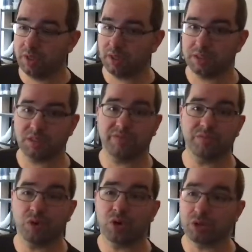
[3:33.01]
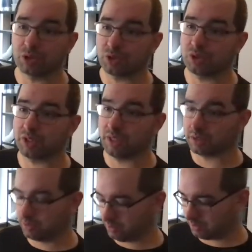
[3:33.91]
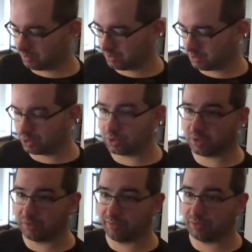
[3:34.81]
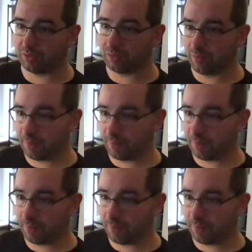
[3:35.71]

is even more a shorthand. This is shorthand for